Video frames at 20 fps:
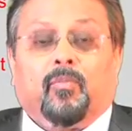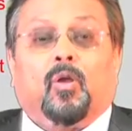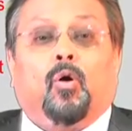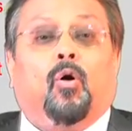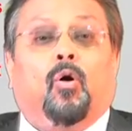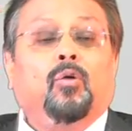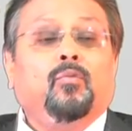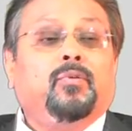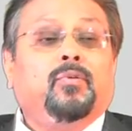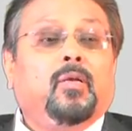
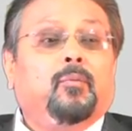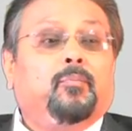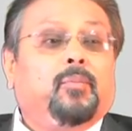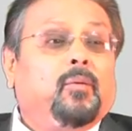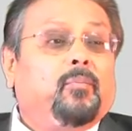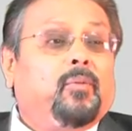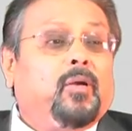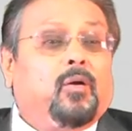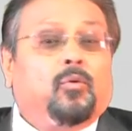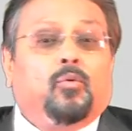On-field
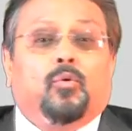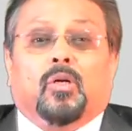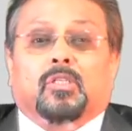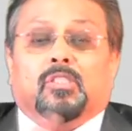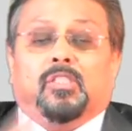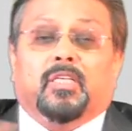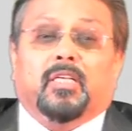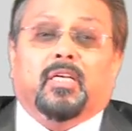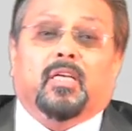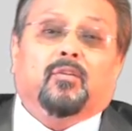people are who are
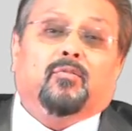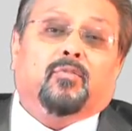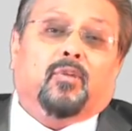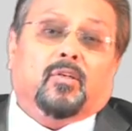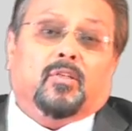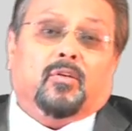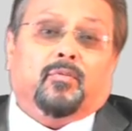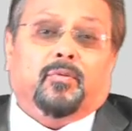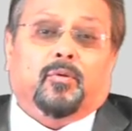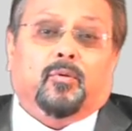sitting in
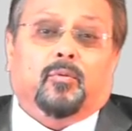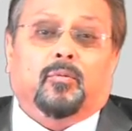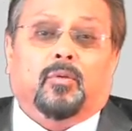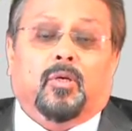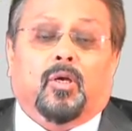front of you.